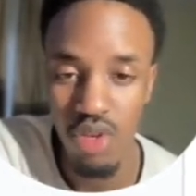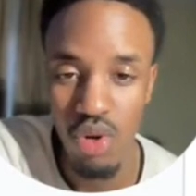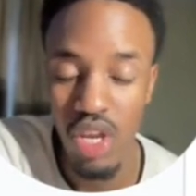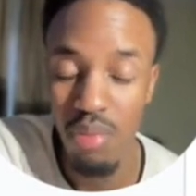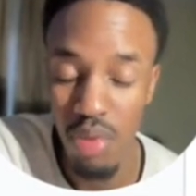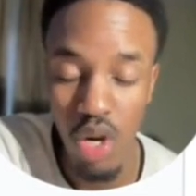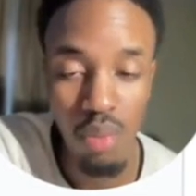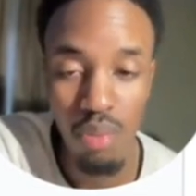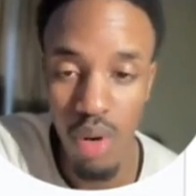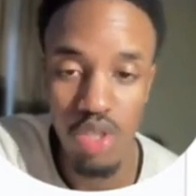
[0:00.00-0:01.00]
can become
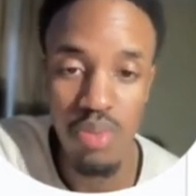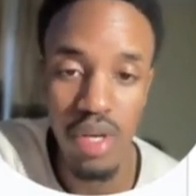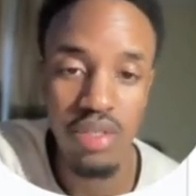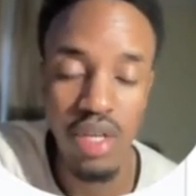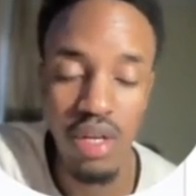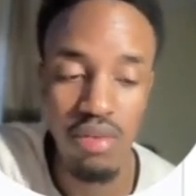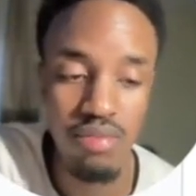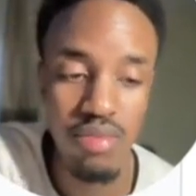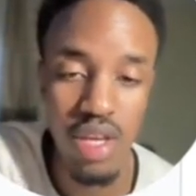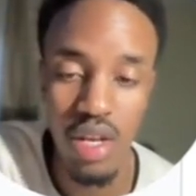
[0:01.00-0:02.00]
prospects and
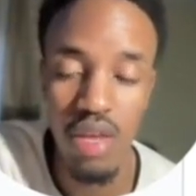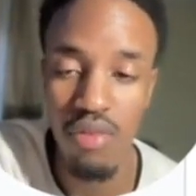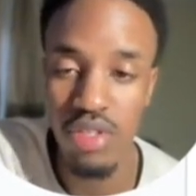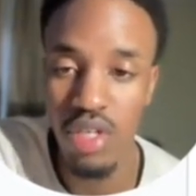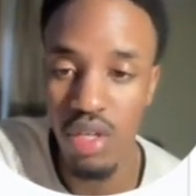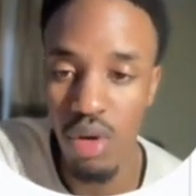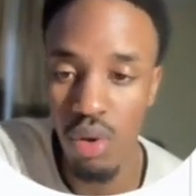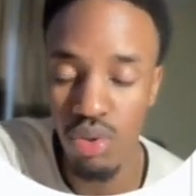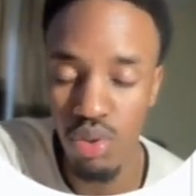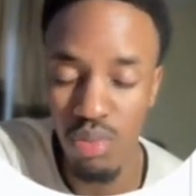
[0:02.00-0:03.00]
can eventually
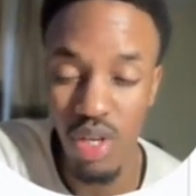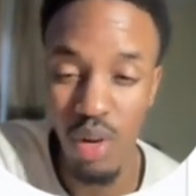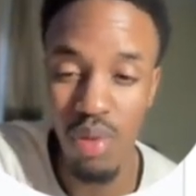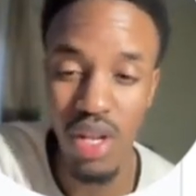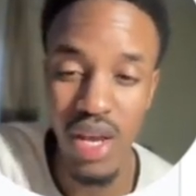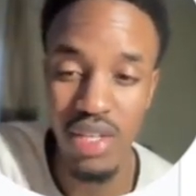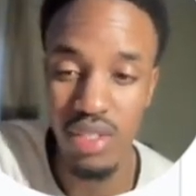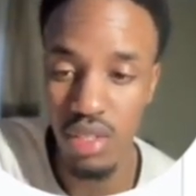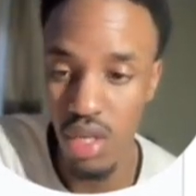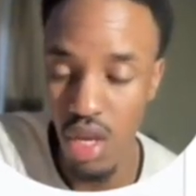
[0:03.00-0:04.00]
also become
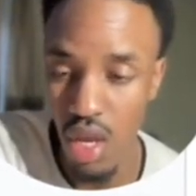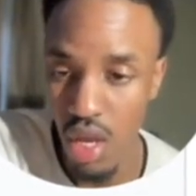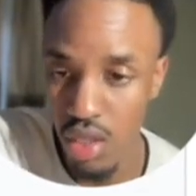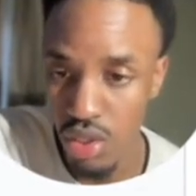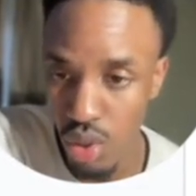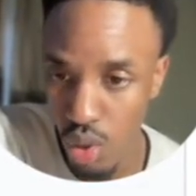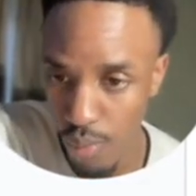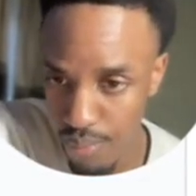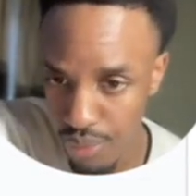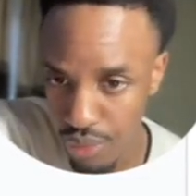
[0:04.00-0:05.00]
clients. So
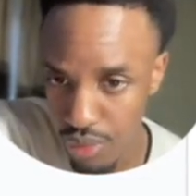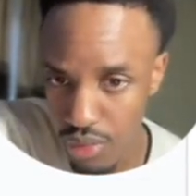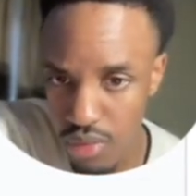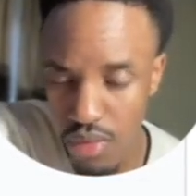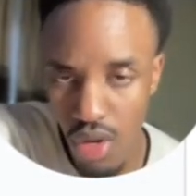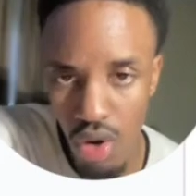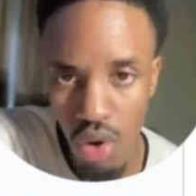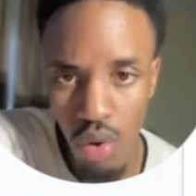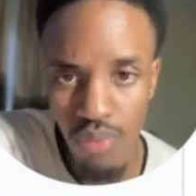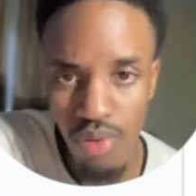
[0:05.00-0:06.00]

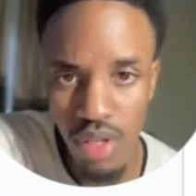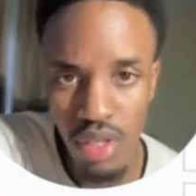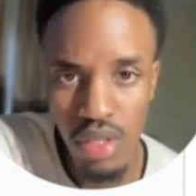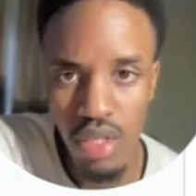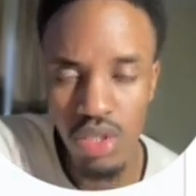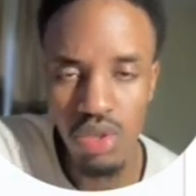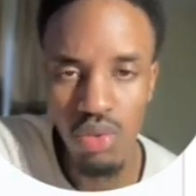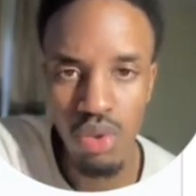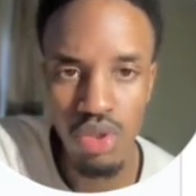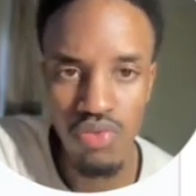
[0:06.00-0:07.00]
hopefully this
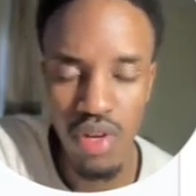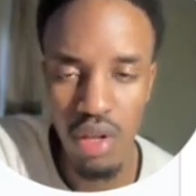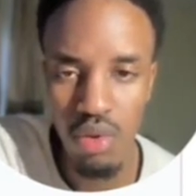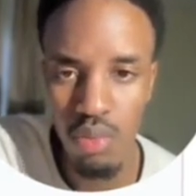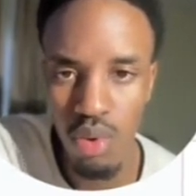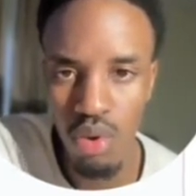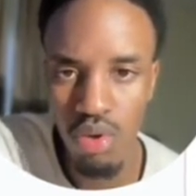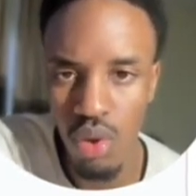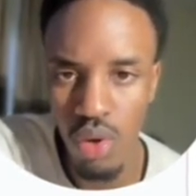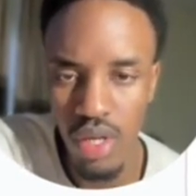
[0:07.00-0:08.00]
was valuable.
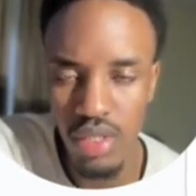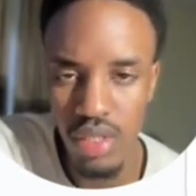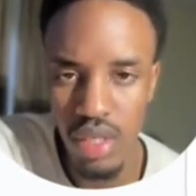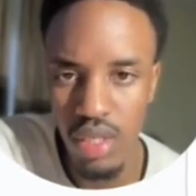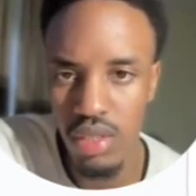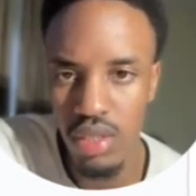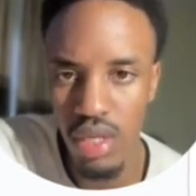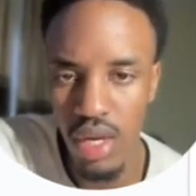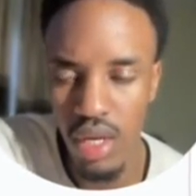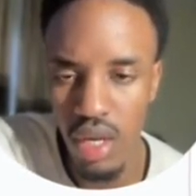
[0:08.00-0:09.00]
Don't hesitate to
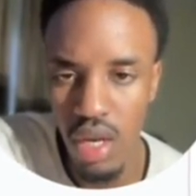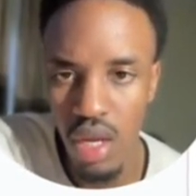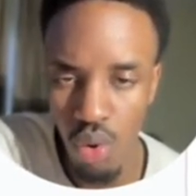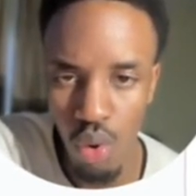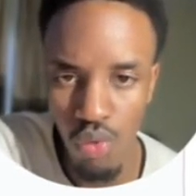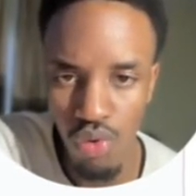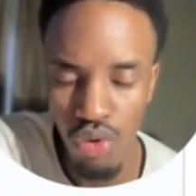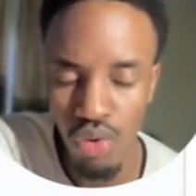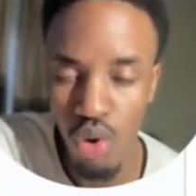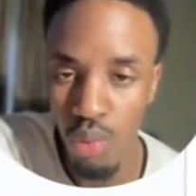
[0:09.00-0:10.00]
like go over
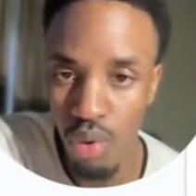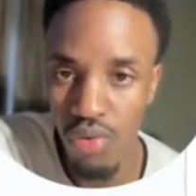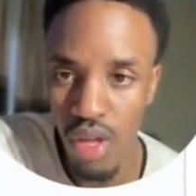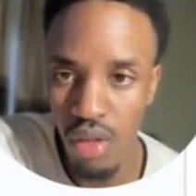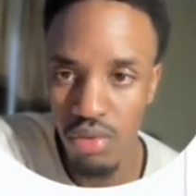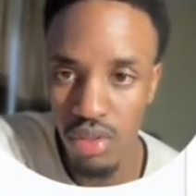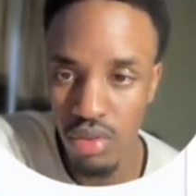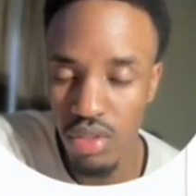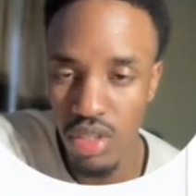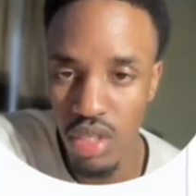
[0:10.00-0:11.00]
your profile,
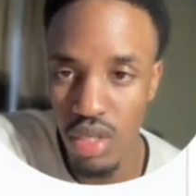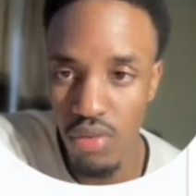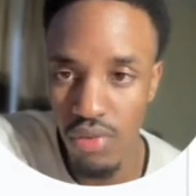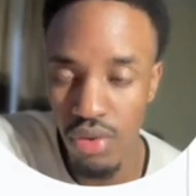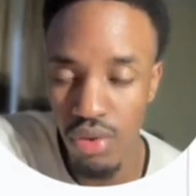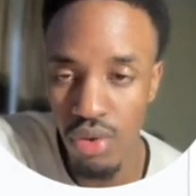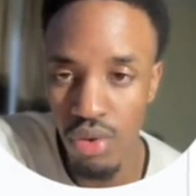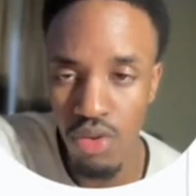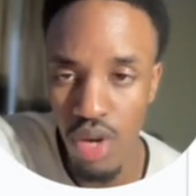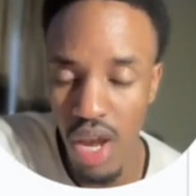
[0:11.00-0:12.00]
see if
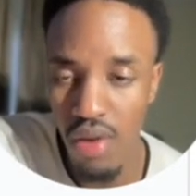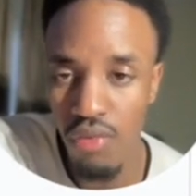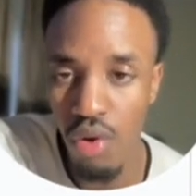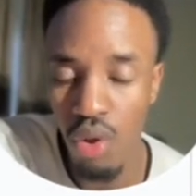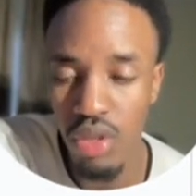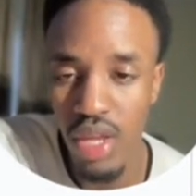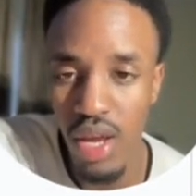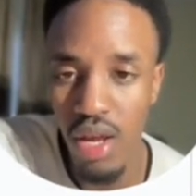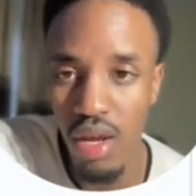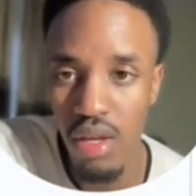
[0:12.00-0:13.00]
you have all
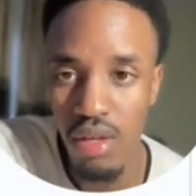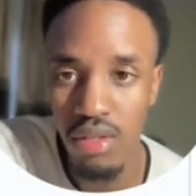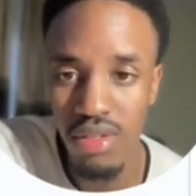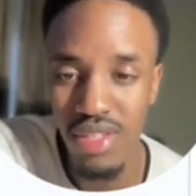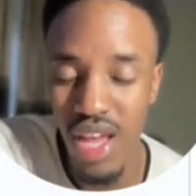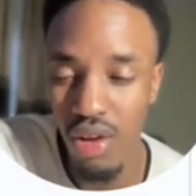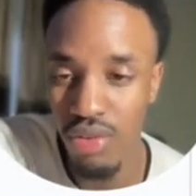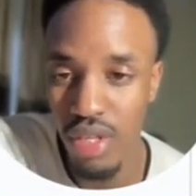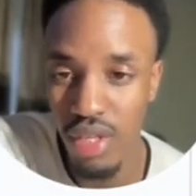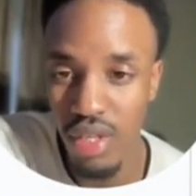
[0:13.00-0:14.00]
that
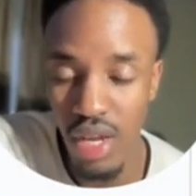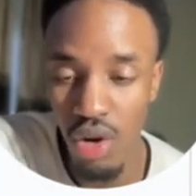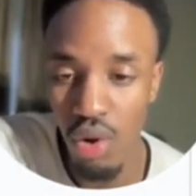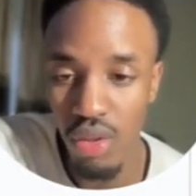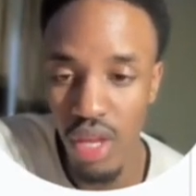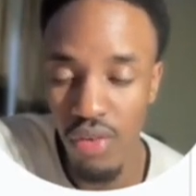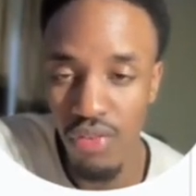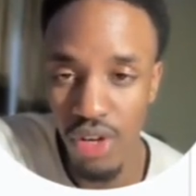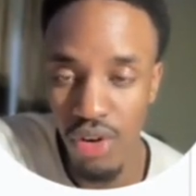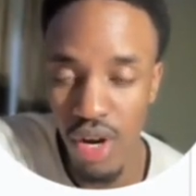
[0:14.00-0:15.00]
dialed in, like all that
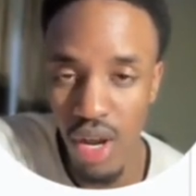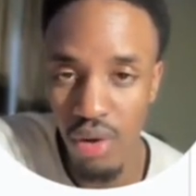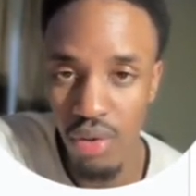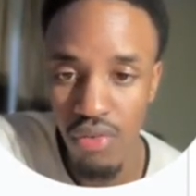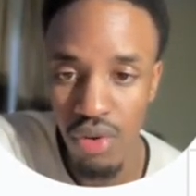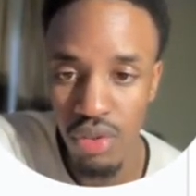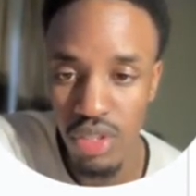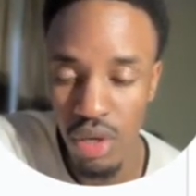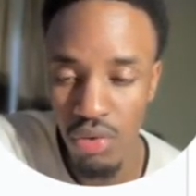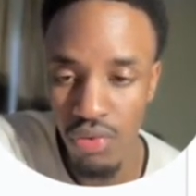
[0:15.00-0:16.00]
figured out for
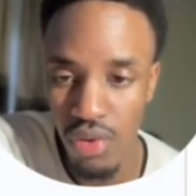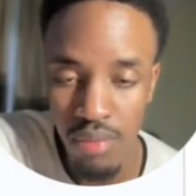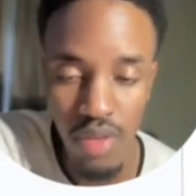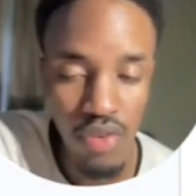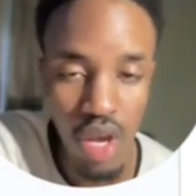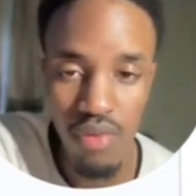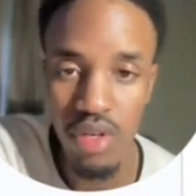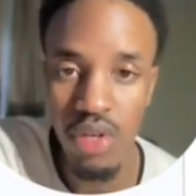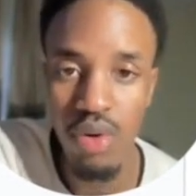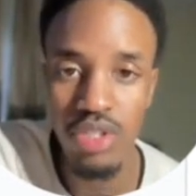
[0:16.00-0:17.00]
yourself. If you have any
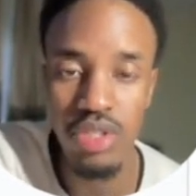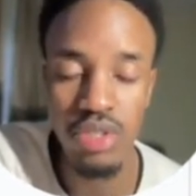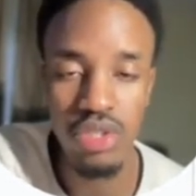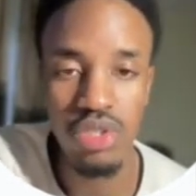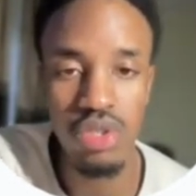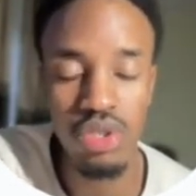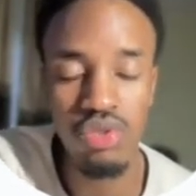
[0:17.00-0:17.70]
questions, just